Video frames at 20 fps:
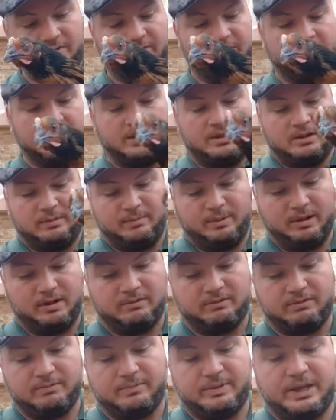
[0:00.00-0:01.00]
there.
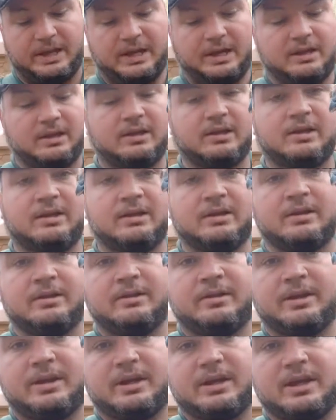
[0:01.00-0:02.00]
Apart from that,
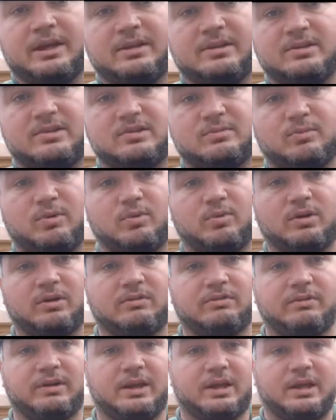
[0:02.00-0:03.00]
again, smaller
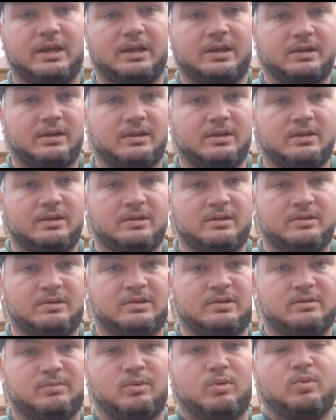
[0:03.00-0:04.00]
feet,
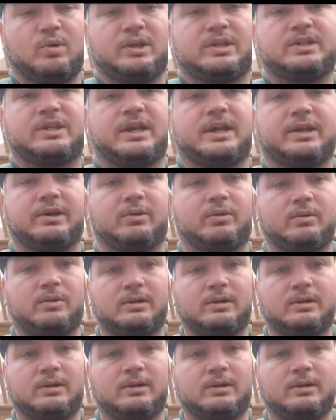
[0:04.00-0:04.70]
smaller tail.